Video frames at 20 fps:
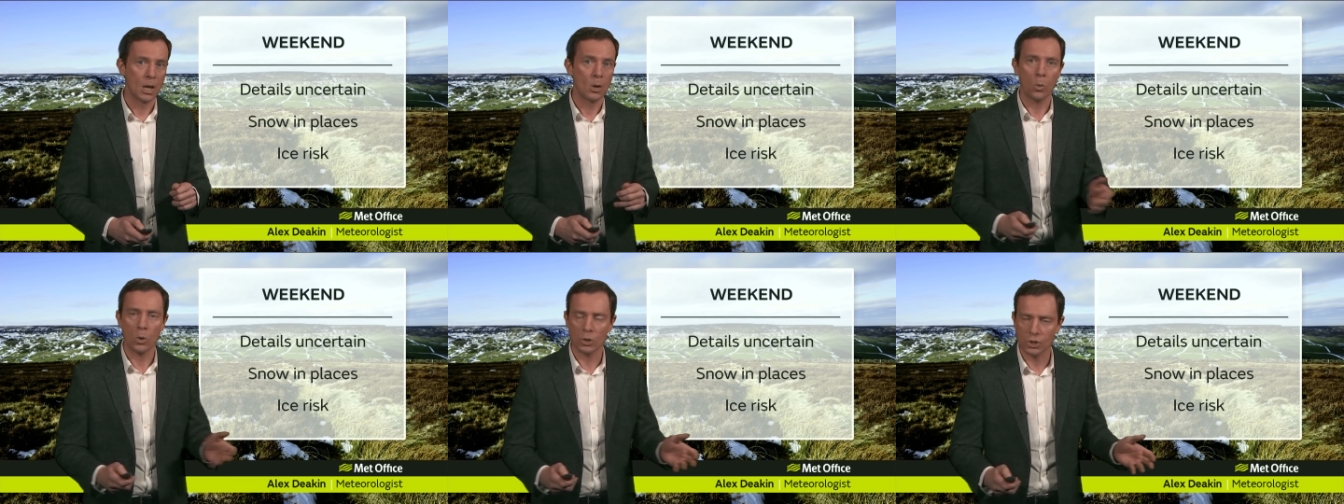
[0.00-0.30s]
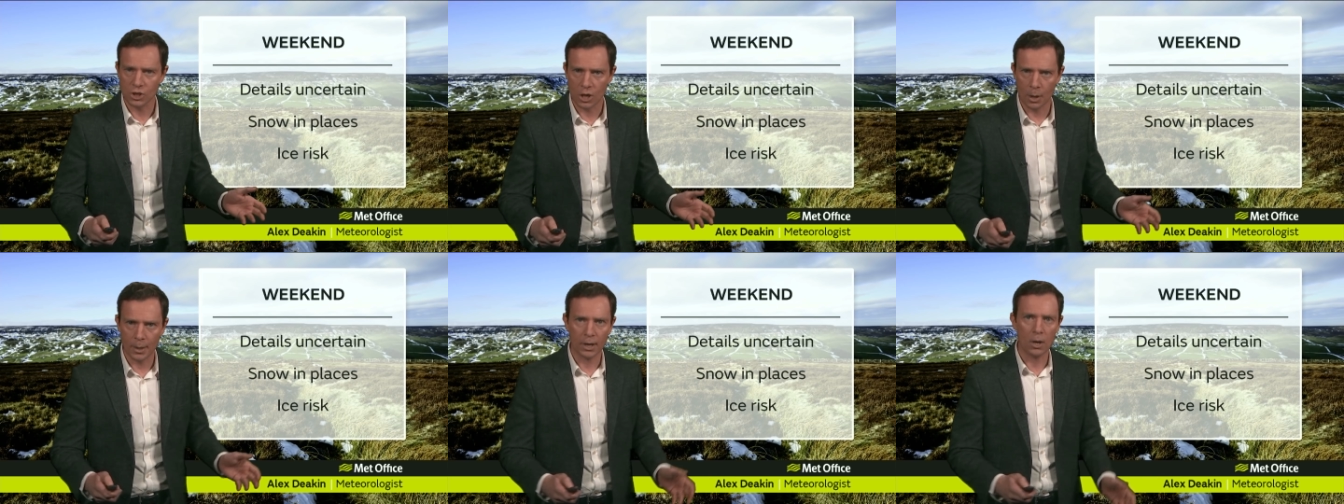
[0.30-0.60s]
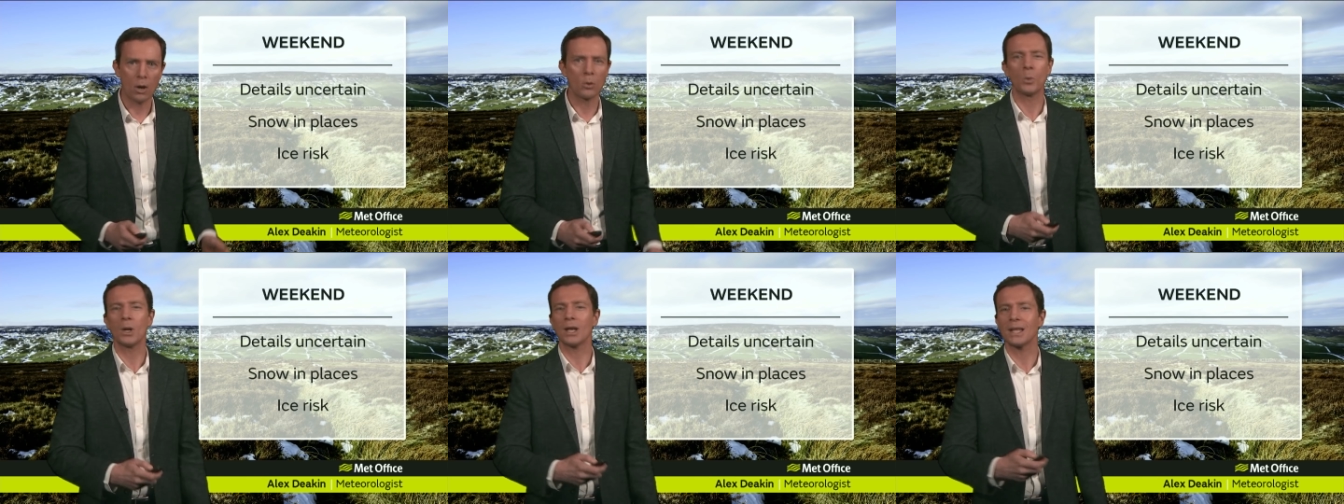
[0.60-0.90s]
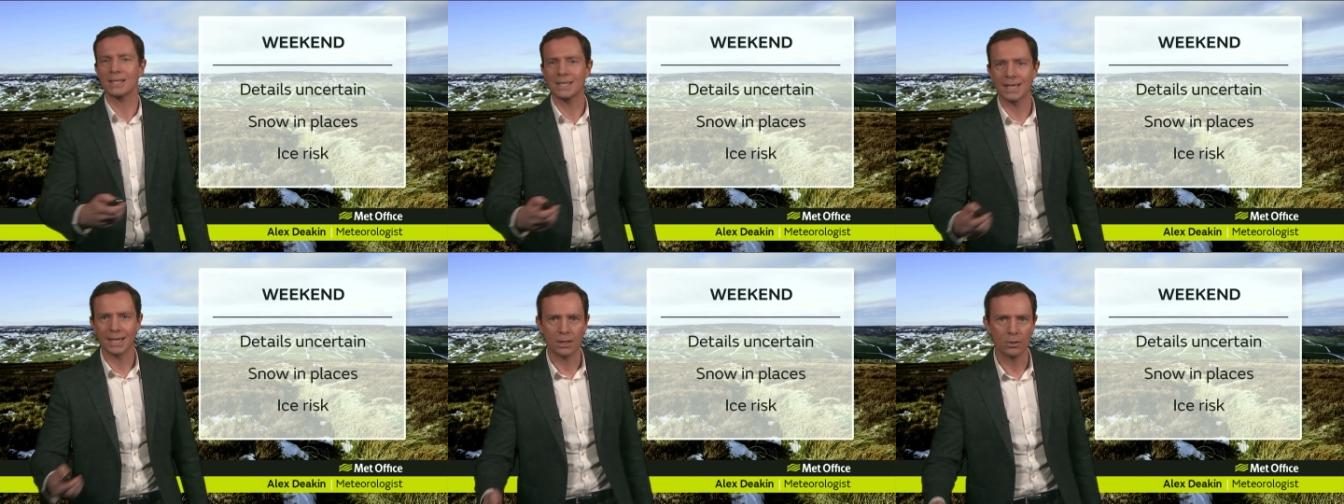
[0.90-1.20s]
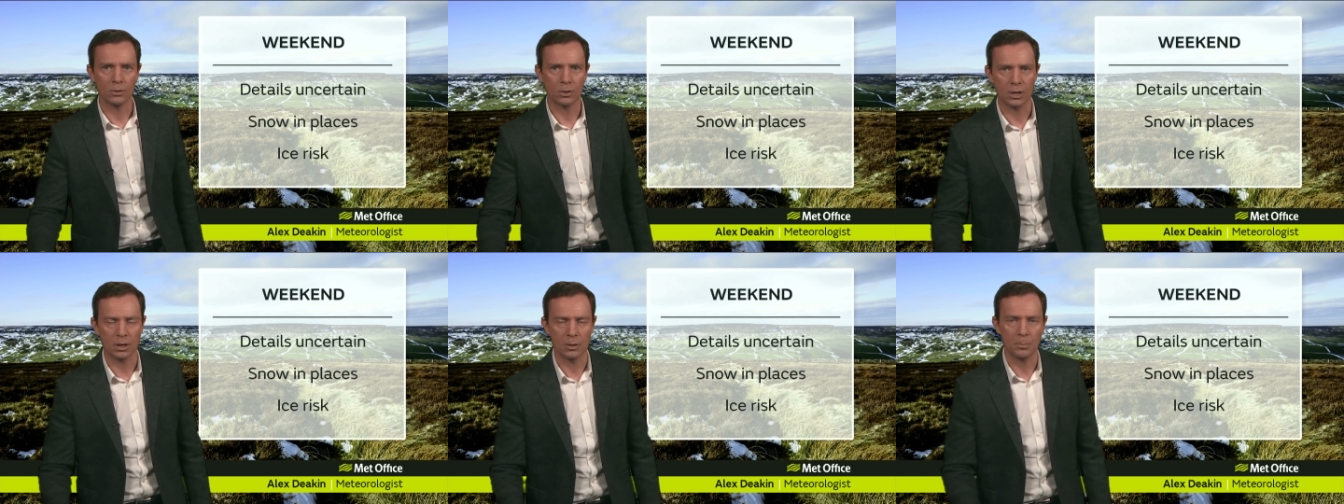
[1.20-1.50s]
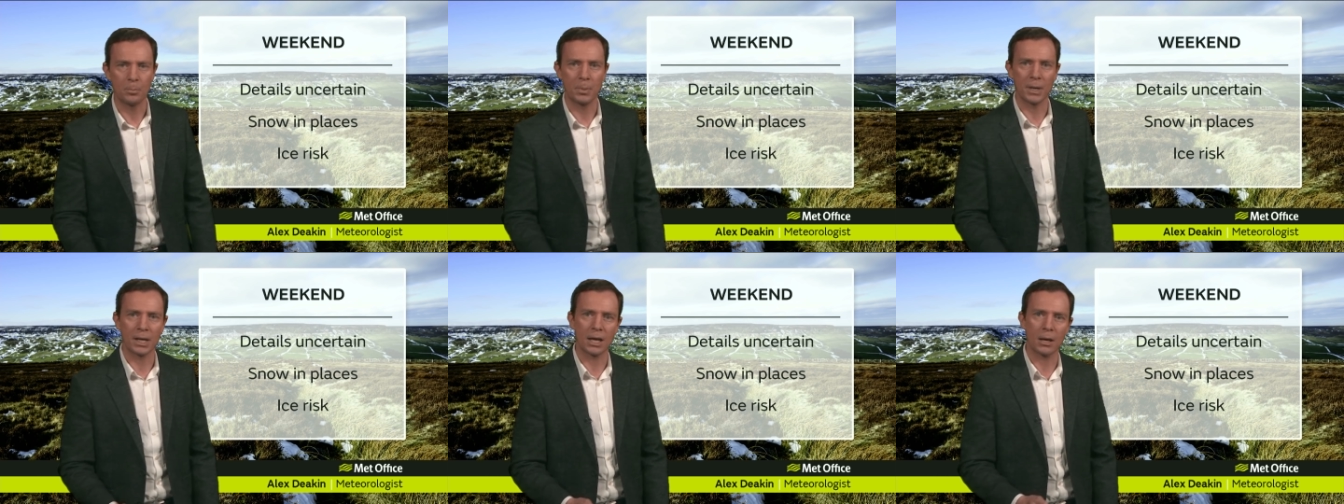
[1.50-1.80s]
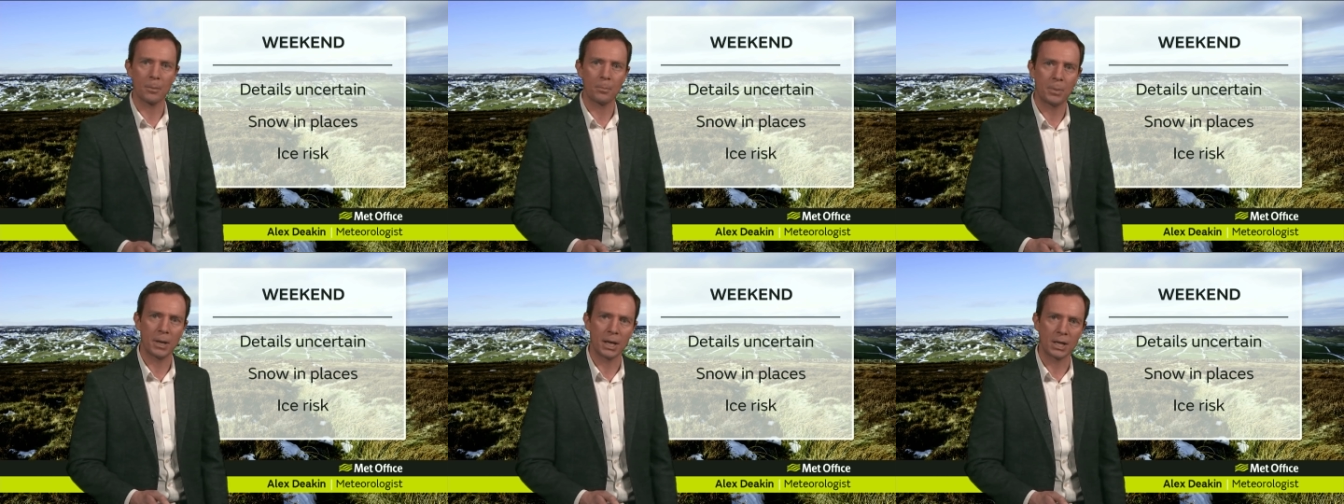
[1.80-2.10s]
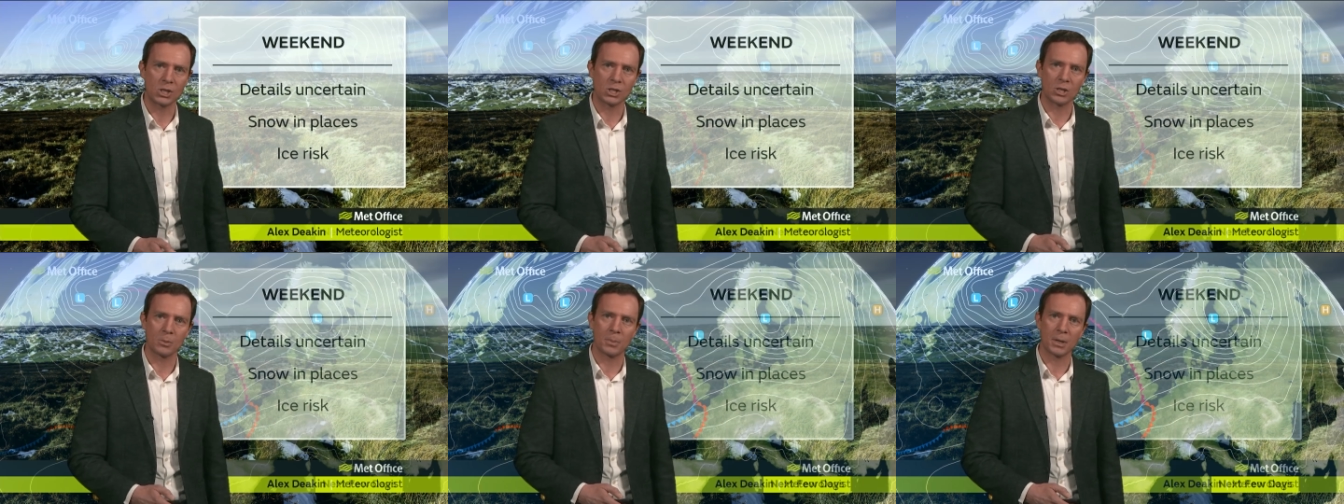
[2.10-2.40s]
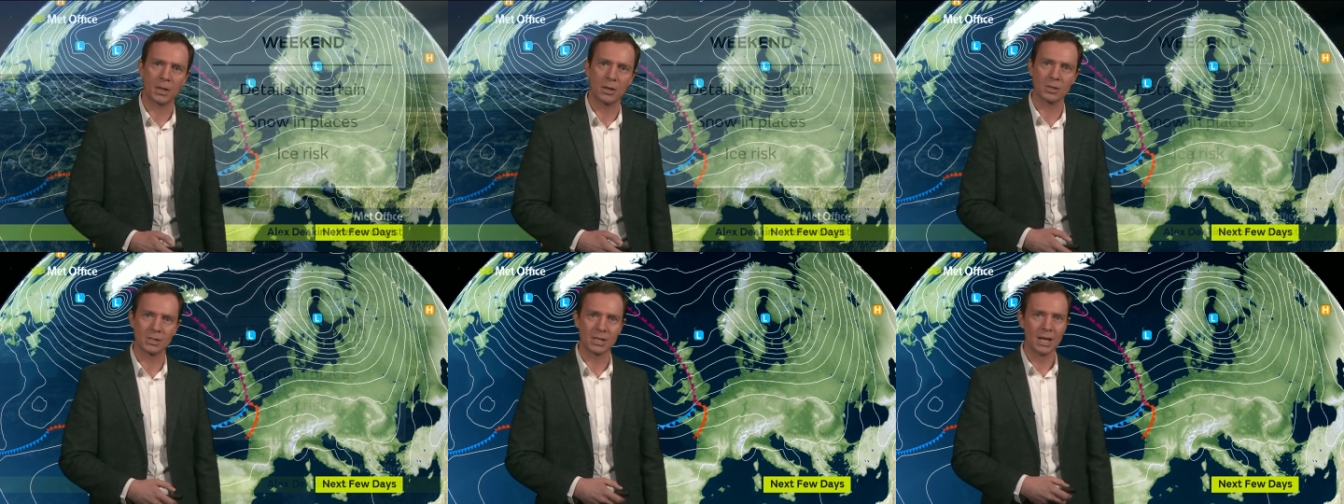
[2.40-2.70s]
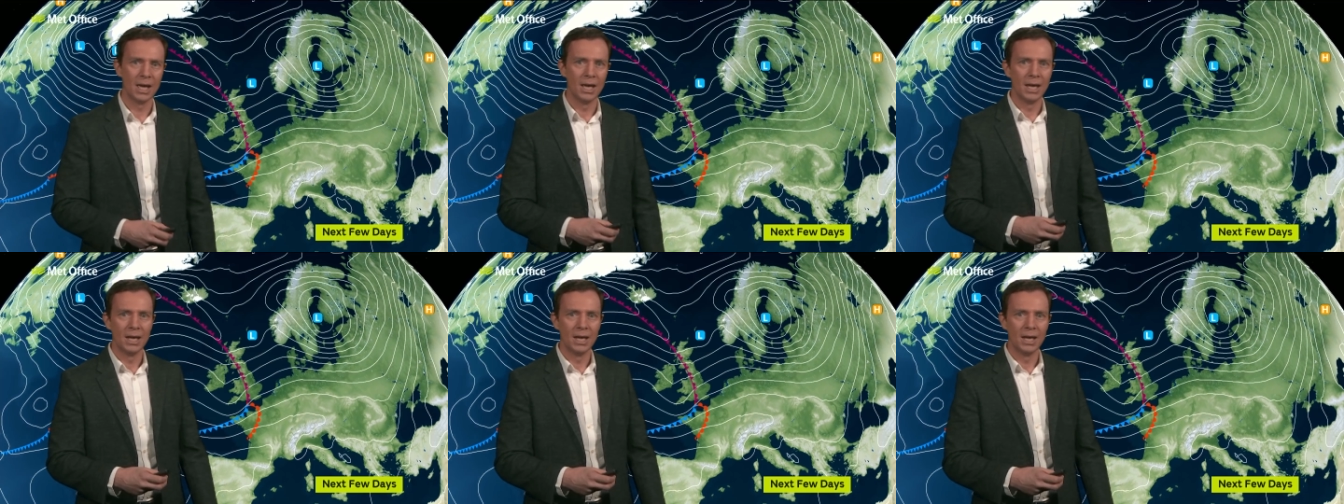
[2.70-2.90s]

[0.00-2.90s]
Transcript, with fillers: What's going on? Well, let's take a look at the bigger picture because